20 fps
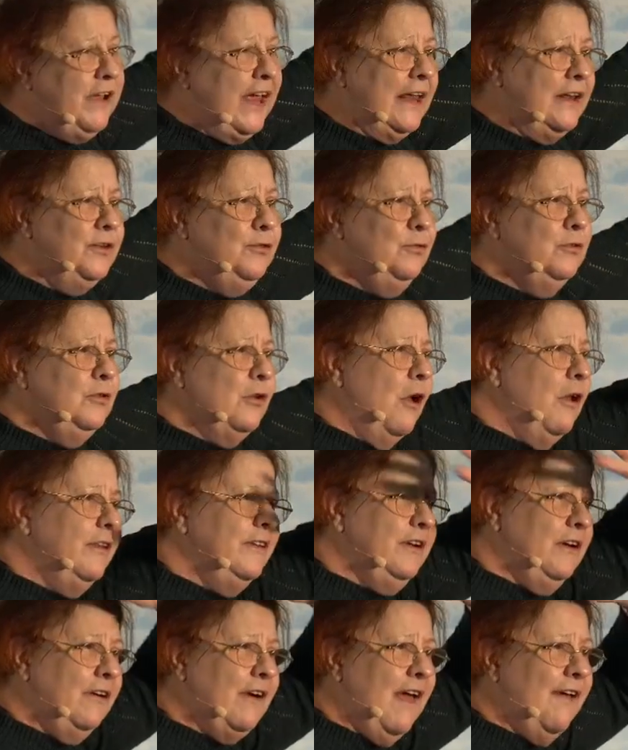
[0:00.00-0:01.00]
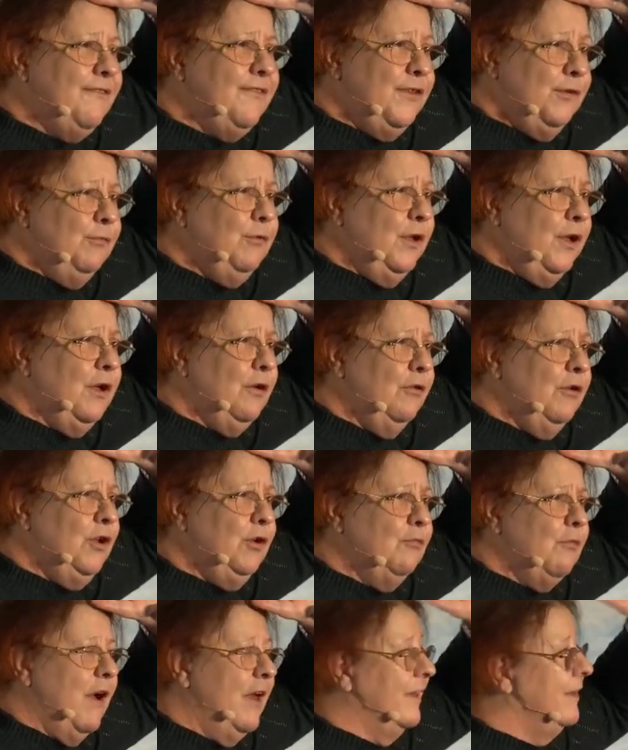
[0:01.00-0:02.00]
can do all the graphs you,
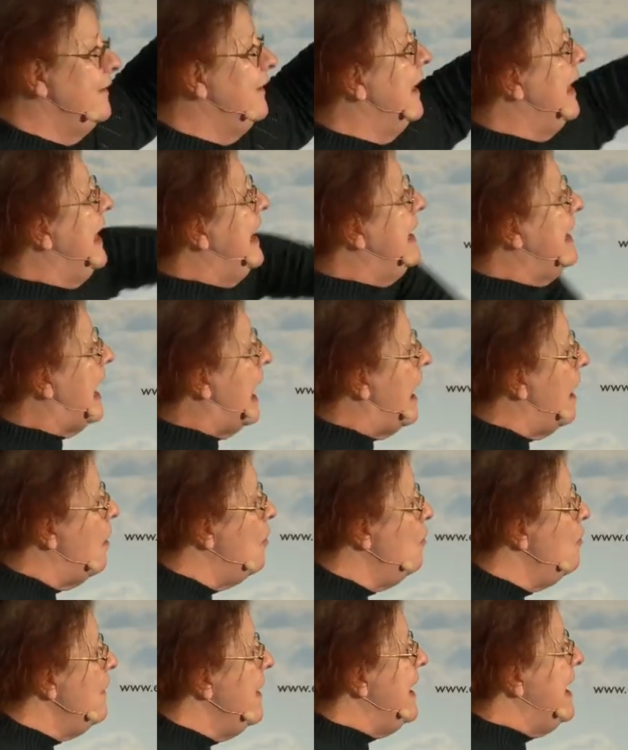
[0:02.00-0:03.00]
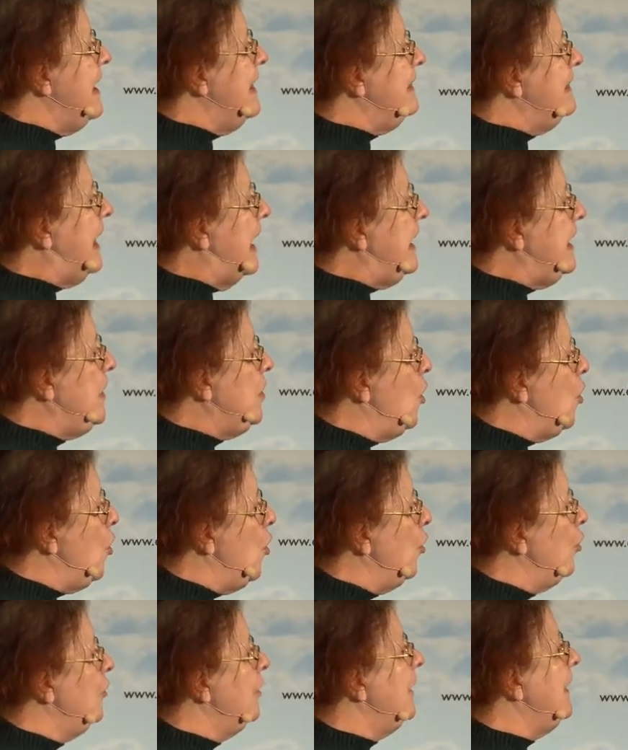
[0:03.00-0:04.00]
you want. Now, they
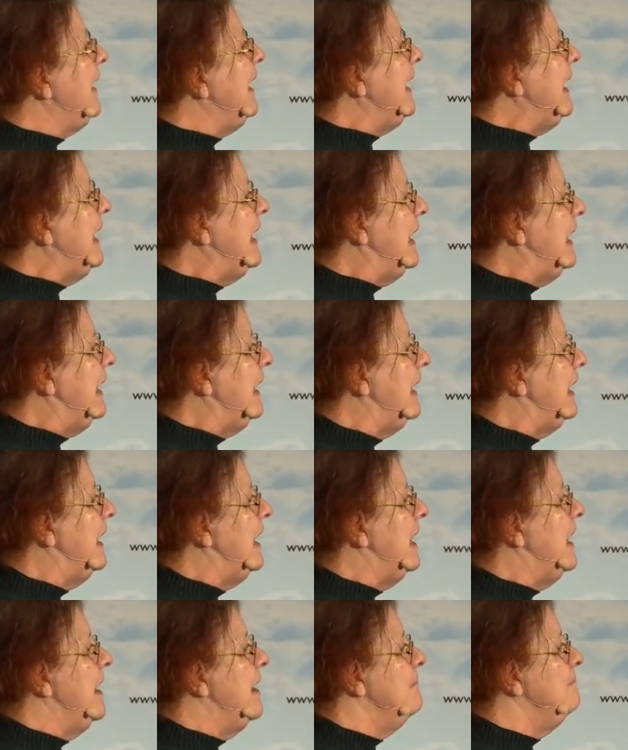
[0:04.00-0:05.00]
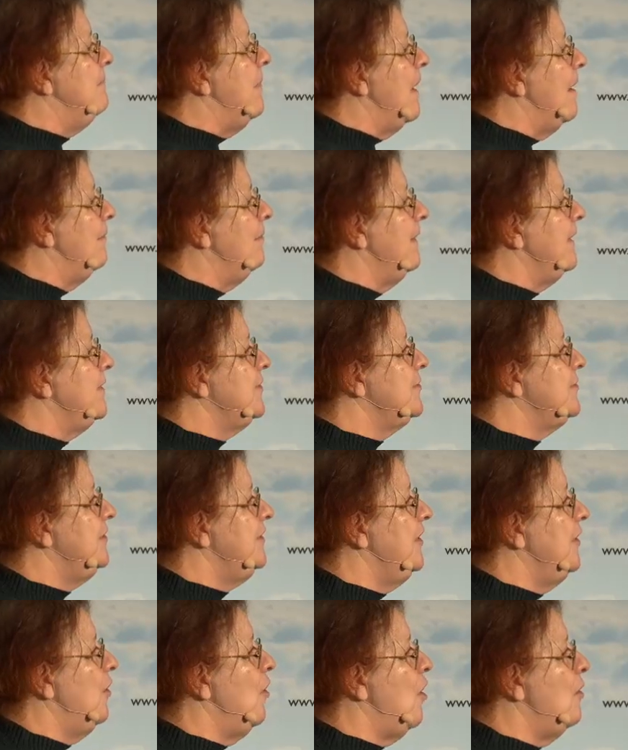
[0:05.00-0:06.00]
only publish
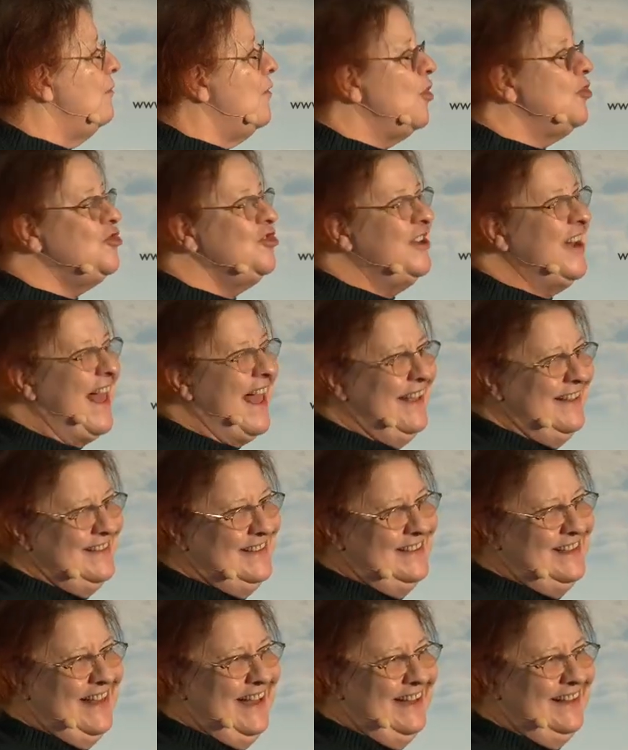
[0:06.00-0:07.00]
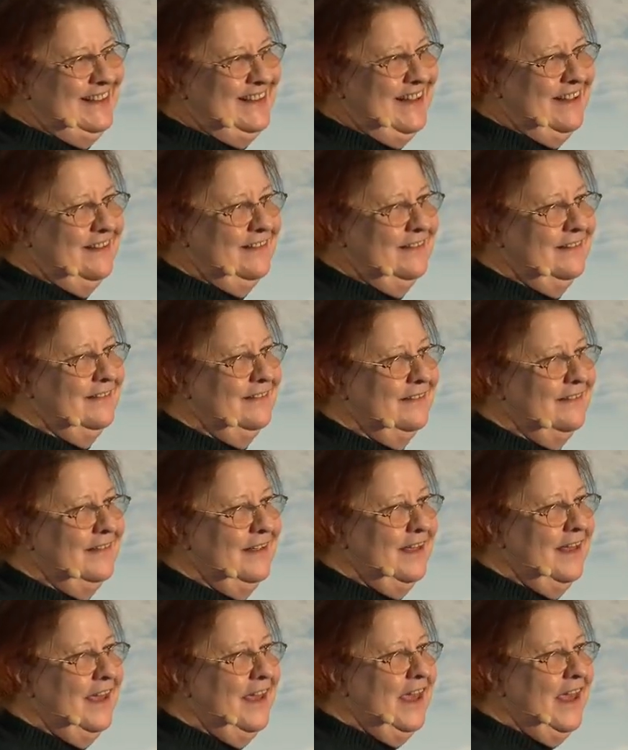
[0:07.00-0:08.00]
the homogenized data.
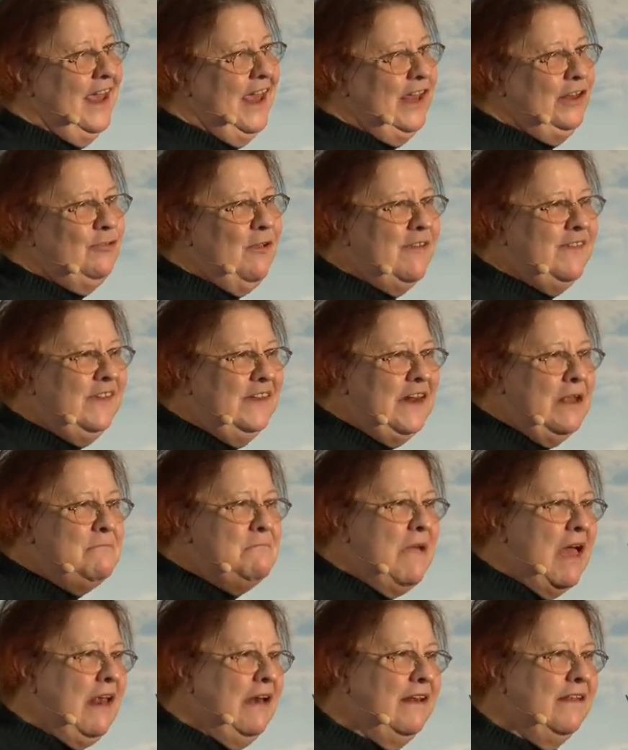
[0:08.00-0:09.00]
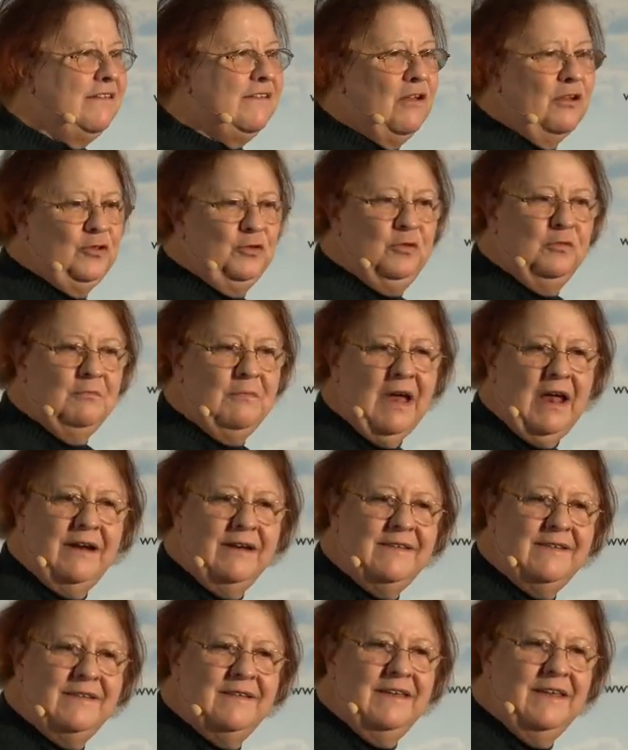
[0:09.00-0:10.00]
It was in a month or two
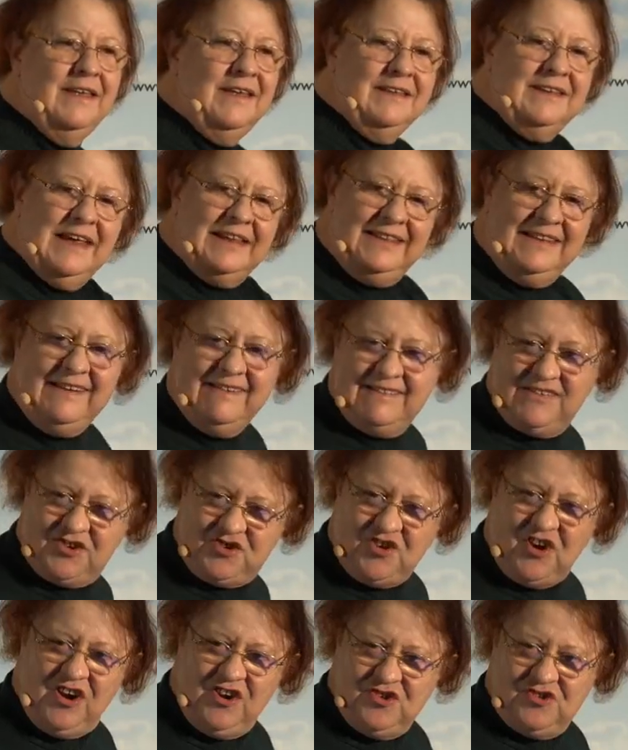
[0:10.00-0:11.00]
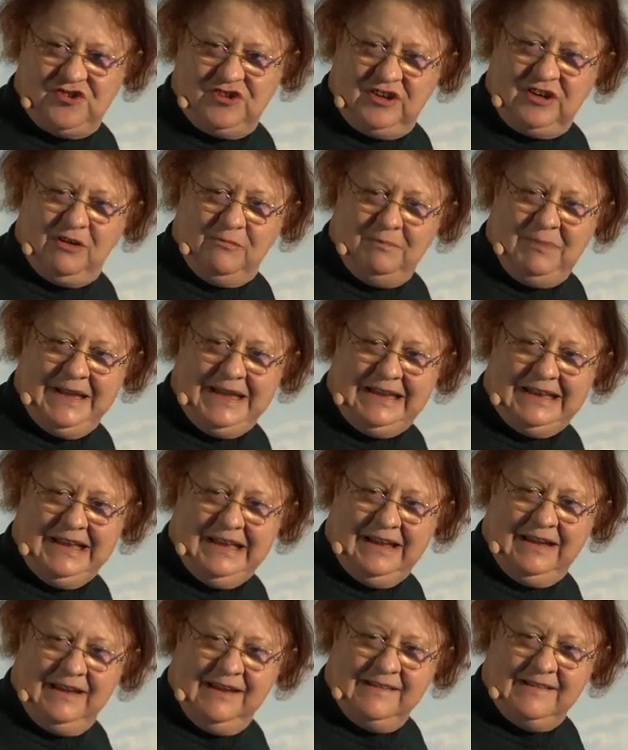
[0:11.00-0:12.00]
months that this changed
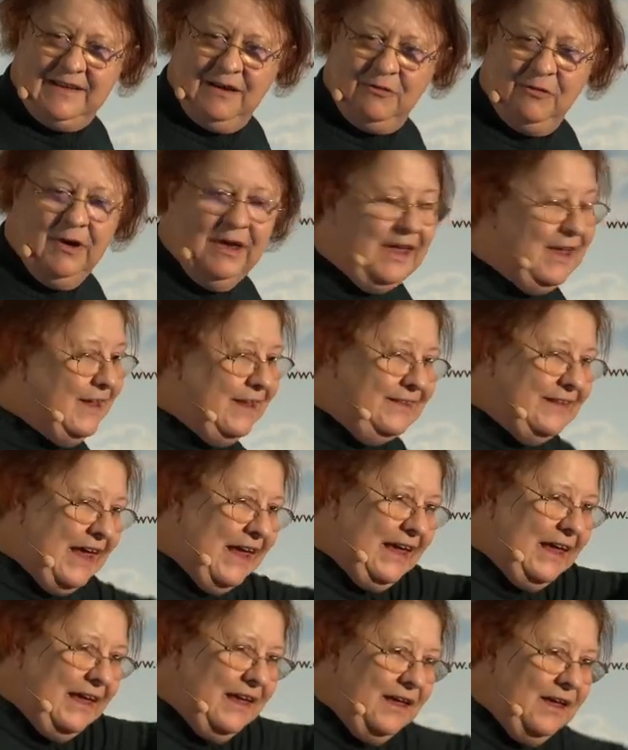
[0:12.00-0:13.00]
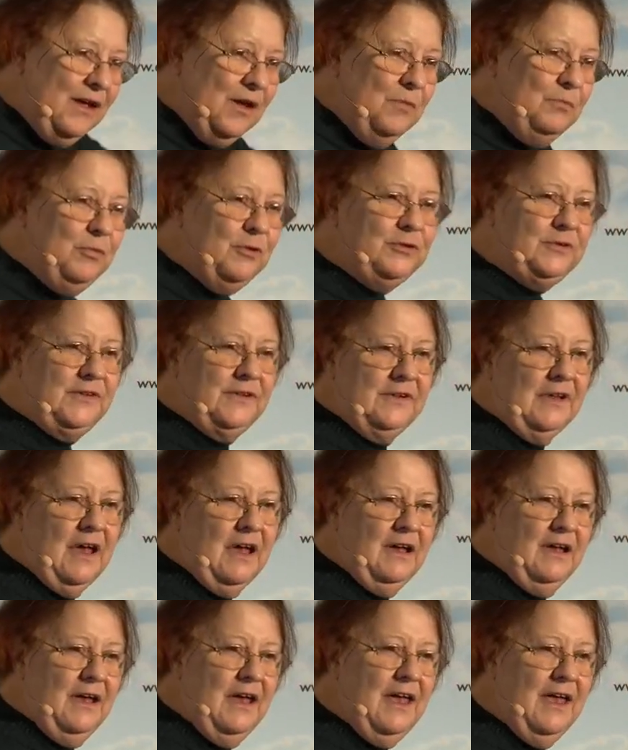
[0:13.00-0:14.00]
completely. So they put
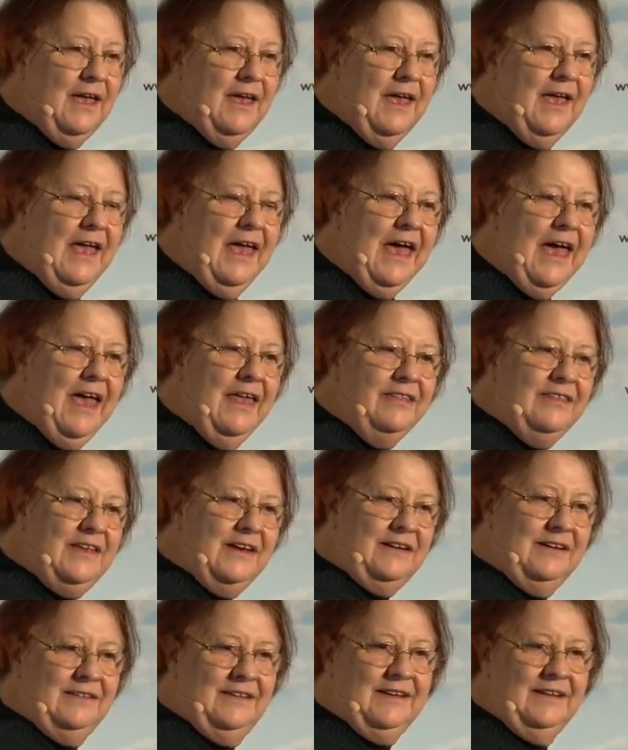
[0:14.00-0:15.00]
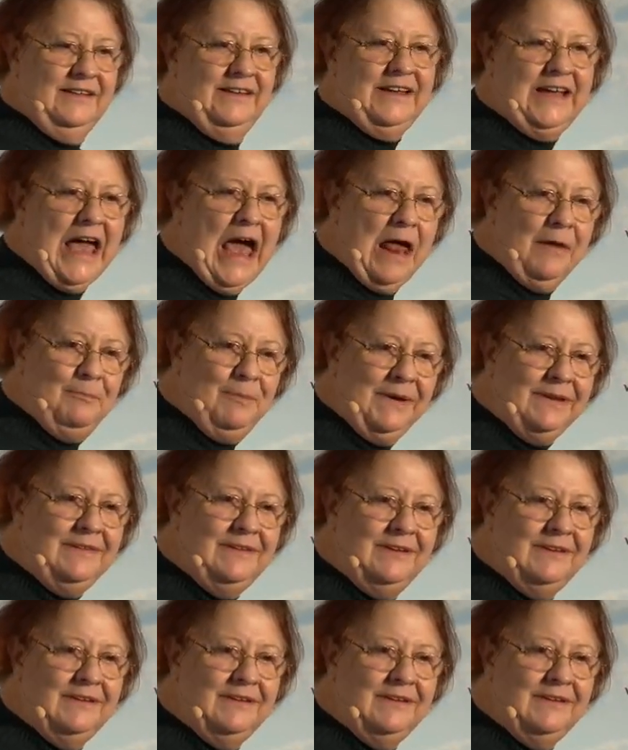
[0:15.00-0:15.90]
uh, under the, the carpet